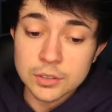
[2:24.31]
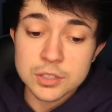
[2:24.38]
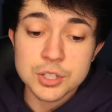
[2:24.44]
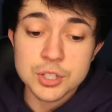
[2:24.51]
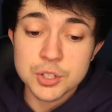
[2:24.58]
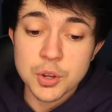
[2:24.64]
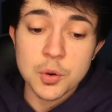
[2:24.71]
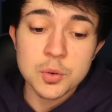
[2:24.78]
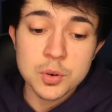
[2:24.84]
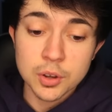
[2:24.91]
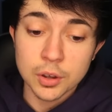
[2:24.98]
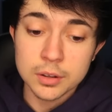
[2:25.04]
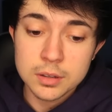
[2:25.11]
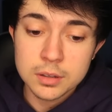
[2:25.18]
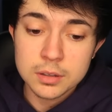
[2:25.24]
looks so
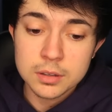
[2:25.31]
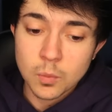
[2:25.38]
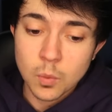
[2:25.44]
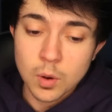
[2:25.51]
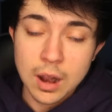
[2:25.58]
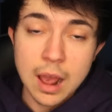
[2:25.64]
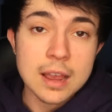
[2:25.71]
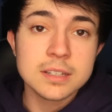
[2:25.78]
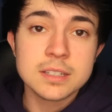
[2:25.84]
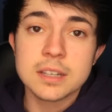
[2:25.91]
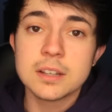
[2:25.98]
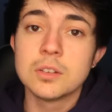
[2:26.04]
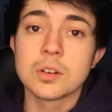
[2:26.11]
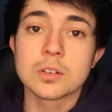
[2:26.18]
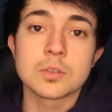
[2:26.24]
good. What I
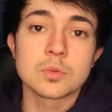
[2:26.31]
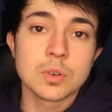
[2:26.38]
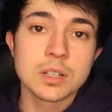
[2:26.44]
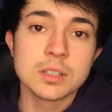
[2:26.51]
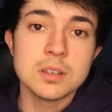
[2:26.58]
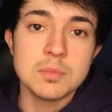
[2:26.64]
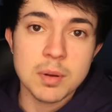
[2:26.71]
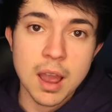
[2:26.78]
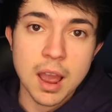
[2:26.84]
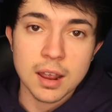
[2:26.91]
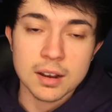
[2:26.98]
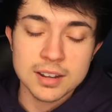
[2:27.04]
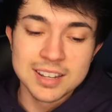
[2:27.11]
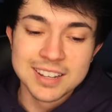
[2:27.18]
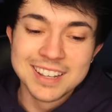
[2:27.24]
did looked really
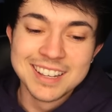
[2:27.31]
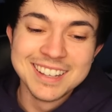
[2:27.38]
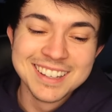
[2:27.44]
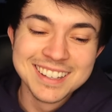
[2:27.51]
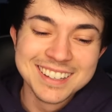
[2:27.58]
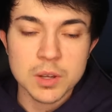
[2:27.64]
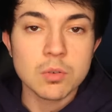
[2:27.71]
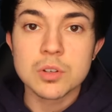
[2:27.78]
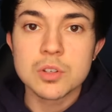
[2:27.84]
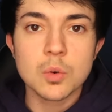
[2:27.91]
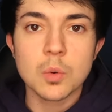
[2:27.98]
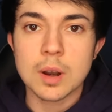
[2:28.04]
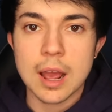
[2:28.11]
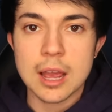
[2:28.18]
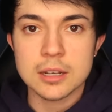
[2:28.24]
bad. Don't do
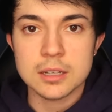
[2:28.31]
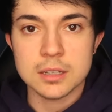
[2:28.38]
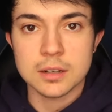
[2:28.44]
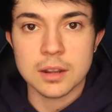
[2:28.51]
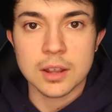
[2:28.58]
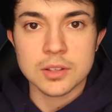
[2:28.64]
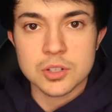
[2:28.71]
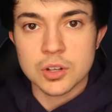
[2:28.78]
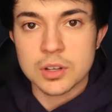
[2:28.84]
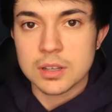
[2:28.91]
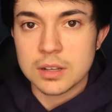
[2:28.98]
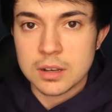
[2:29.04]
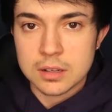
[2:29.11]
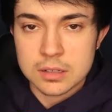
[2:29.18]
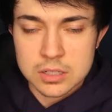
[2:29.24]
what I did. I took
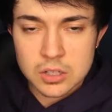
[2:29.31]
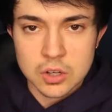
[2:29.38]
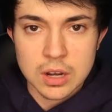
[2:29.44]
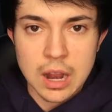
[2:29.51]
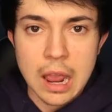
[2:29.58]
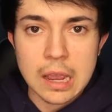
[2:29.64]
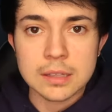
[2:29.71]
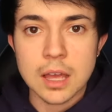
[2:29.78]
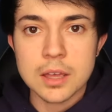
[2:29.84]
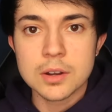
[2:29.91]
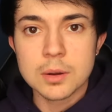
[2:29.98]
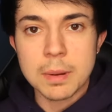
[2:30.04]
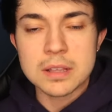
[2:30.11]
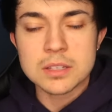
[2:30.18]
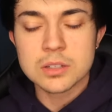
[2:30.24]
an took an
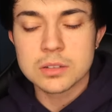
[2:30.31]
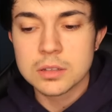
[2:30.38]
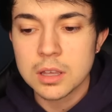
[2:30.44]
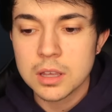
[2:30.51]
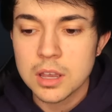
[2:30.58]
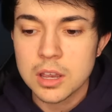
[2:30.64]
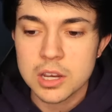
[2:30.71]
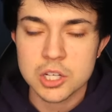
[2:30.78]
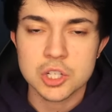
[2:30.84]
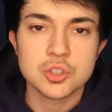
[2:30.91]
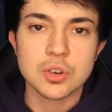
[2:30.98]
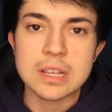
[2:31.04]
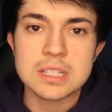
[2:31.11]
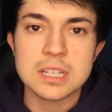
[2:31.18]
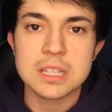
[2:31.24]
eyeliner pencil
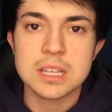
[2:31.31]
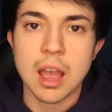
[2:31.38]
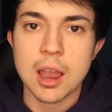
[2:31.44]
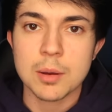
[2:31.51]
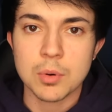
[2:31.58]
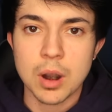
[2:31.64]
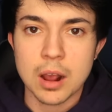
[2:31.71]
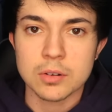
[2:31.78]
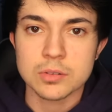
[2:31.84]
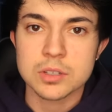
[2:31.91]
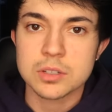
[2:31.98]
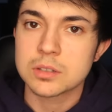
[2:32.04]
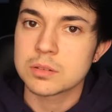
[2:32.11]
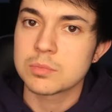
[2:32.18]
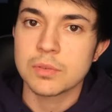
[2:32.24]
straight to the
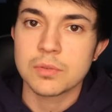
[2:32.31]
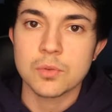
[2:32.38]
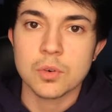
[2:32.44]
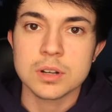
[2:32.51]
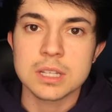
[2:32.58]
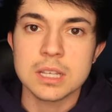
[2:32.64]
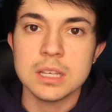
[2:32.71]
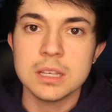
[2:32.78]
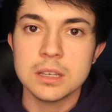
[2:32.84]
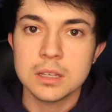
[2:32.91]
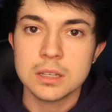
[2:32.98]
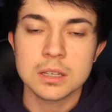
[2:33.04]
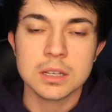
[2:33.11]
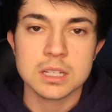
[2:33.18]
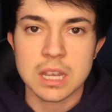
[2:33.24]
eyebrows before tea
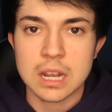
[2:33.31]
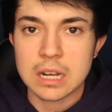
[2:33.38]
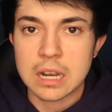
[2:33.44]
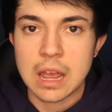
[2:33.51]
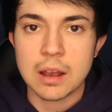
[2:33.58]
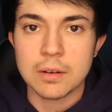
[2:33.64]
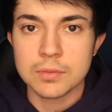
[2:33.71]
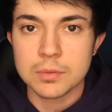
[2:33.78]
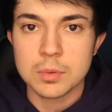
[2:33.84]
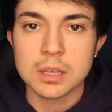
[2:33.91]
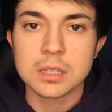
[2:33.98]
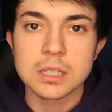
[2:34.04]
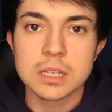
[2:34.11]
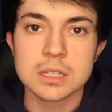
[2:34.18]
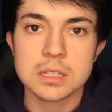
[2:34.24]
because I didn't have them
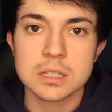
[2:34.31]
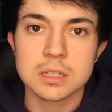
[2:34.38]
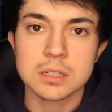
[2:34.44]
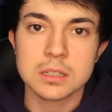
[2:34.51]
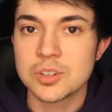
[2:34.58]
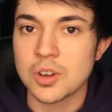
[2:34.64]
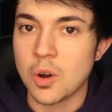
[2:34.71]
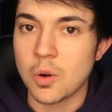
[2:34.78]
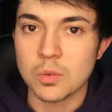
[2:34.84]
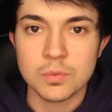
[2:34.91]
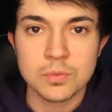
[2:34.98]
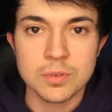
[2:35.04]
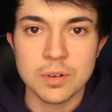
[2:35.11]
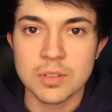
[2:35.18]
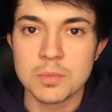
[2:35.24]
like this. Don't
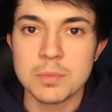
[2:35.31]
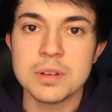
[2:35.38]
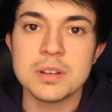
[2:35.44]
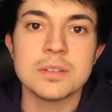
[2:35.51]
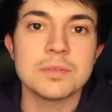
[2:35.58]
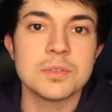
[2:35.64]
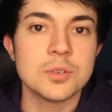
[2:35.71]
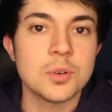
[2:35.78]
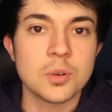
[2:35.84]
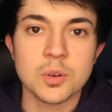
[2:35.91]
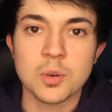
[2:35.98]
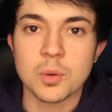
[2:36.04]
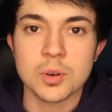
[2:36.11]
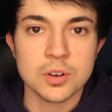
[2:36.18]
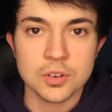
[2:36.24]
fill them in if you don't
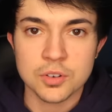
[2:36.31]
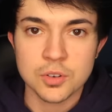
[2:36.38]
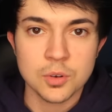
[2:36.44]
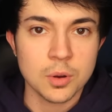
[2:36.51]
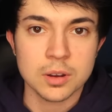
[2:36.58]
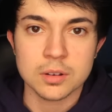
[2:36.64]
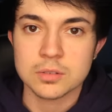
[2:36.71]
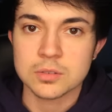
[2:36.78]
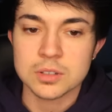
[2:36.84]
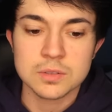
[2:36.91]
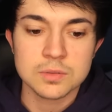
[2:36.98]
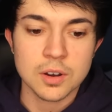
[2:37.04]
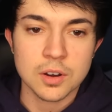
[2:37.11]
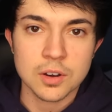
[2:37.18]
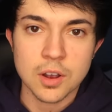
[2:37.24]
know what you're doing. Looks
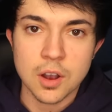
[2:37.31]
very